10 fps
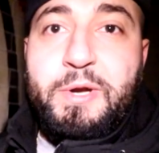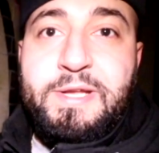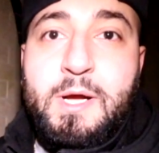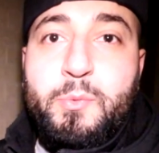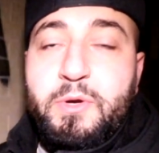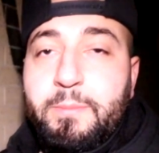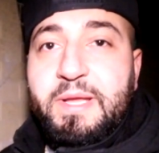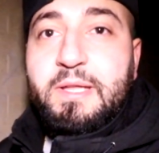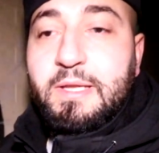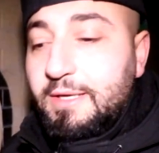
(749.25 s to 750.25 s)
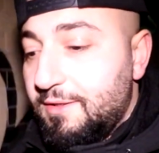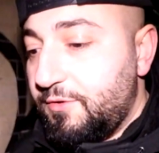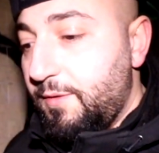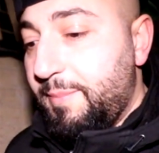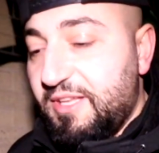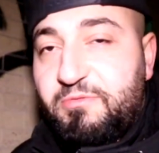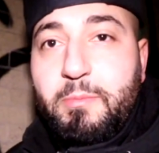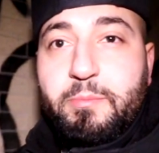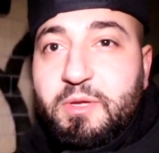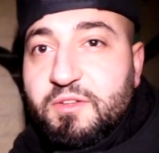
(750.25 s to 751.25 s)
Right now we are making it into the
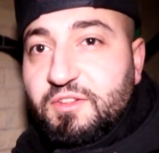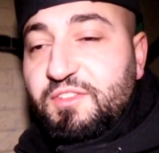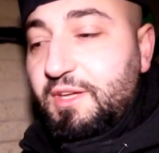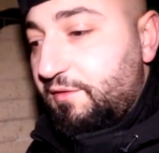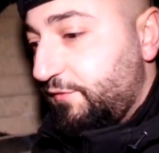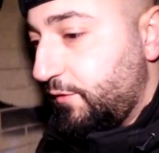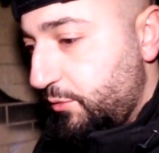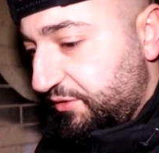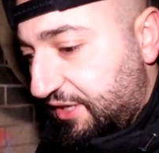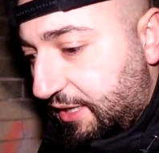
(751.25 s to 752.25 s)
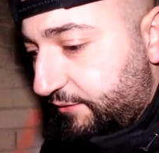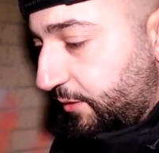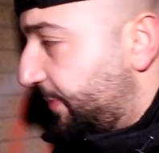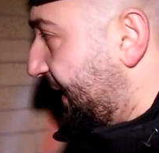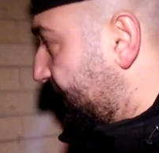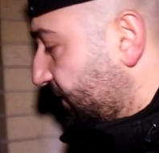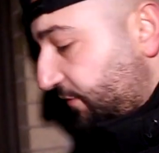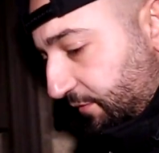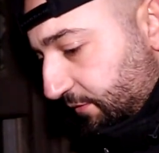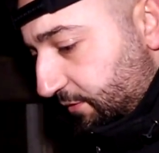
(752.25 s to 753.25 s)
basement because the second floor was kind of repetitive,
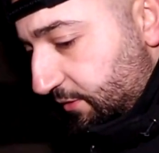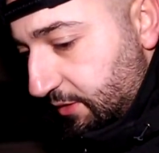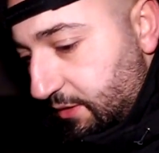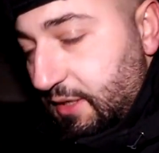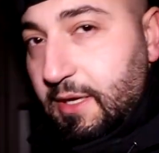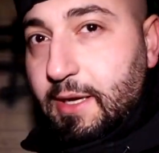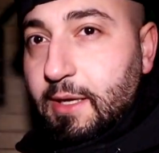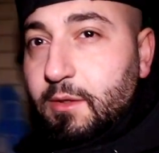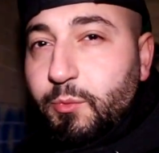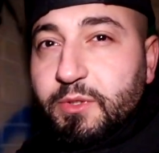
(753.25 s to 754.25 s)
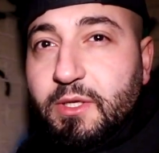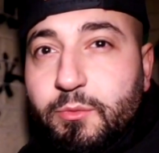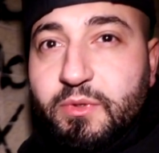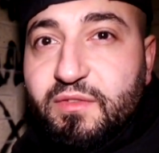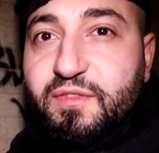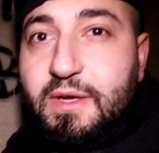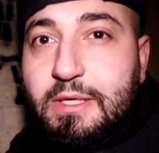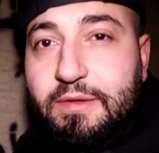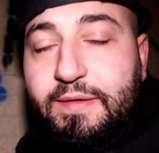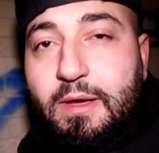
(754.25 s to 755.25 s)
and we didn't really find
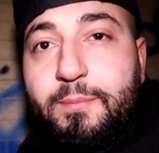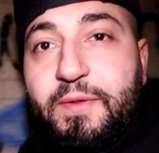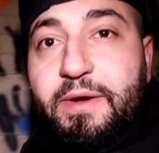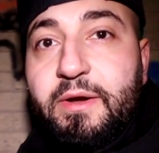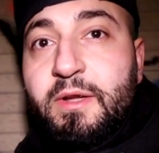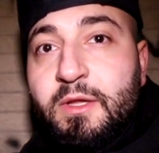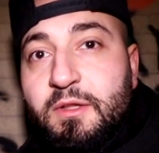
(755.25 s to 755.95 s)
anything up there.